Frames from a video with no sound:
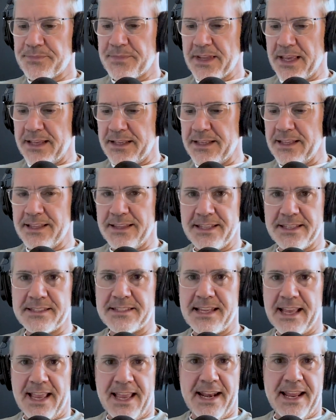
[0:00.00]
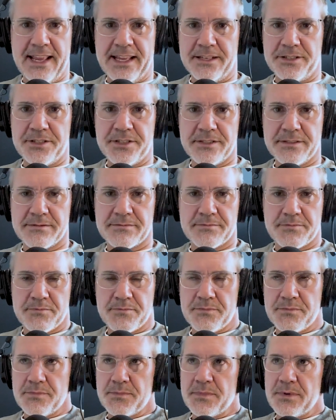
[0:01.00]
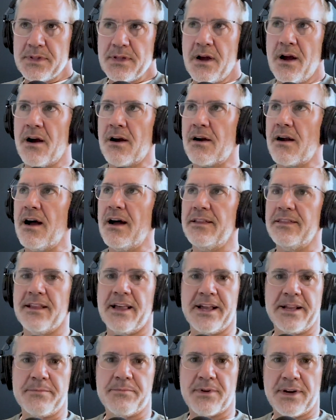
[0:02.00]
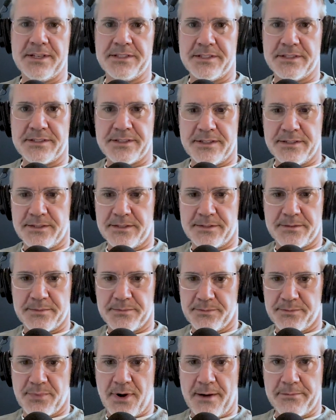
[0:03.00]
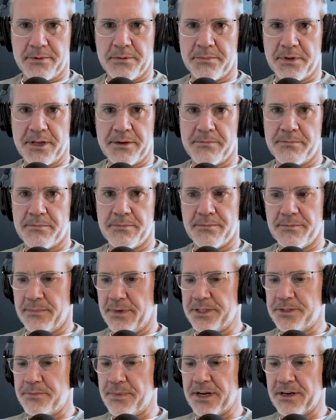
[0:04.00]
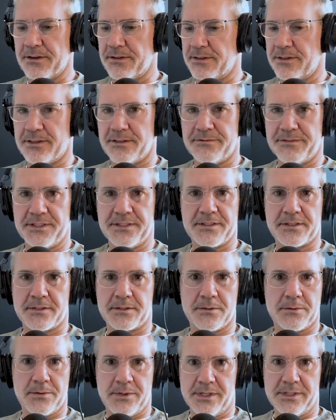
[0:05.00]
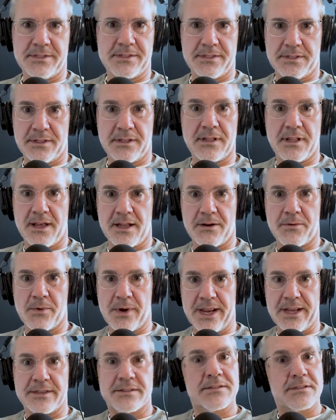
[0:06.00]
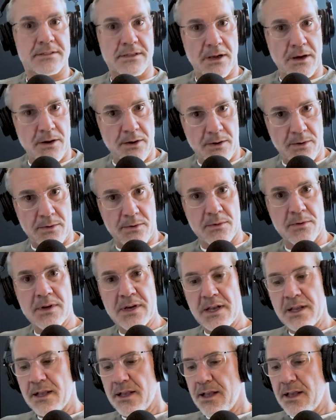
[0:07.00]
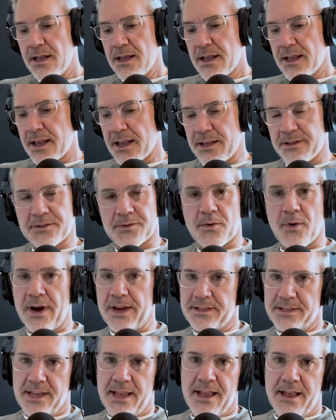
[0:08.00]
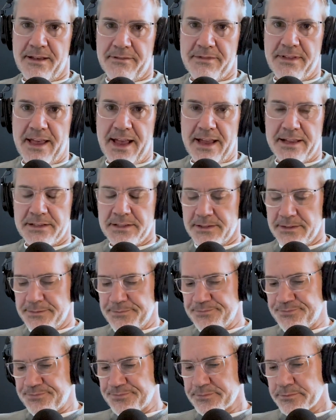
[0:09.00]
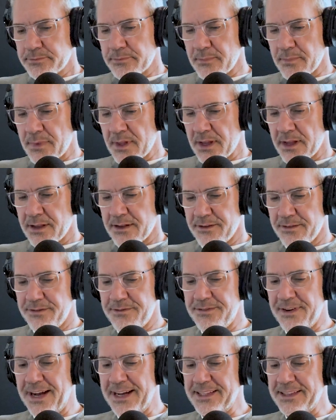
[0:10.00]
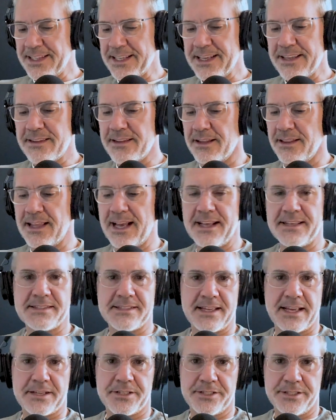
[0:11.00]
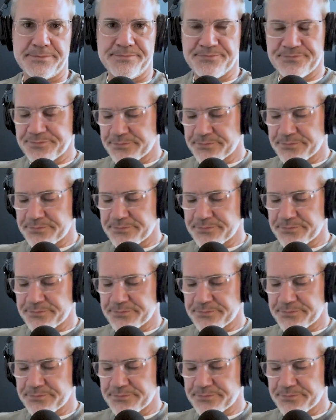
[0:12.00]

in this day and age, our online presence is probably much bigger than our physical ones in a lot of ways. So it's great to have that. Finally, the last section.